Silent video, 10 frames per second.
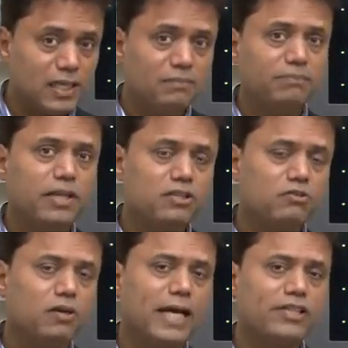companies
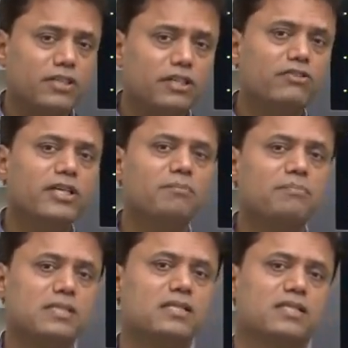who are actually doing
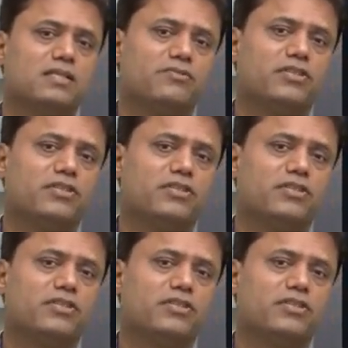business,